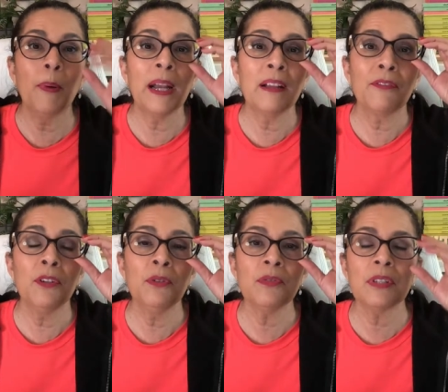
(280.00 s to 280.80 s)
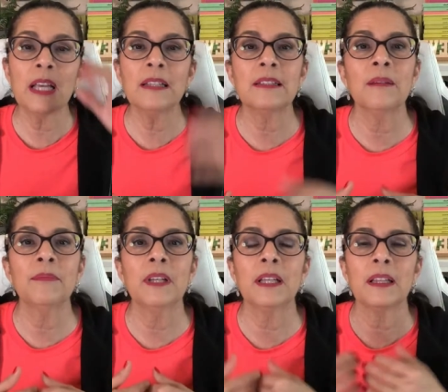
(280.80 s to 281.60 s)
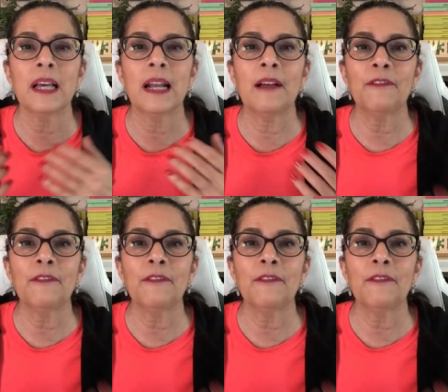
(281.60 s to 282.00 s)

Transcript: But if you say something that I